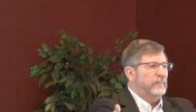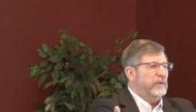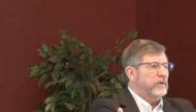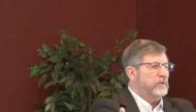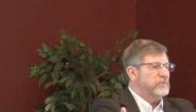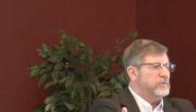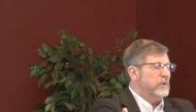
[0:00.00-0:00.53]

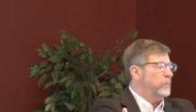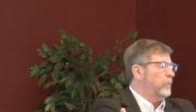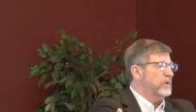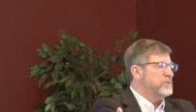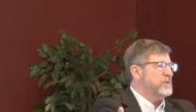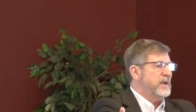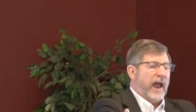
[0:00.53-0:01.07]
Because it
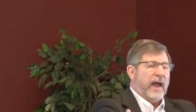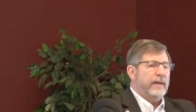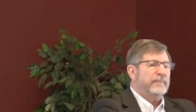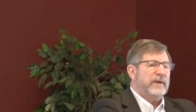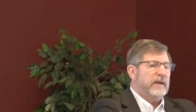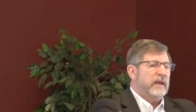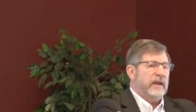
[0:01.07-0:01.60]
wasn't
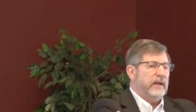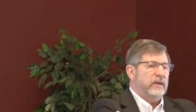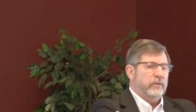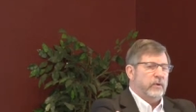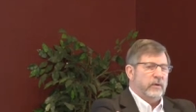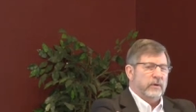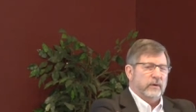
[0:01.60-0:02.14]
happening any
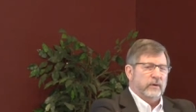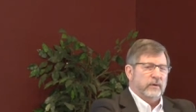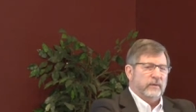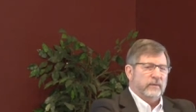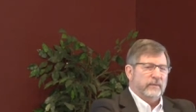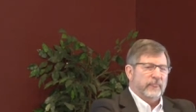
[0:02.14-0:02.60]
longer.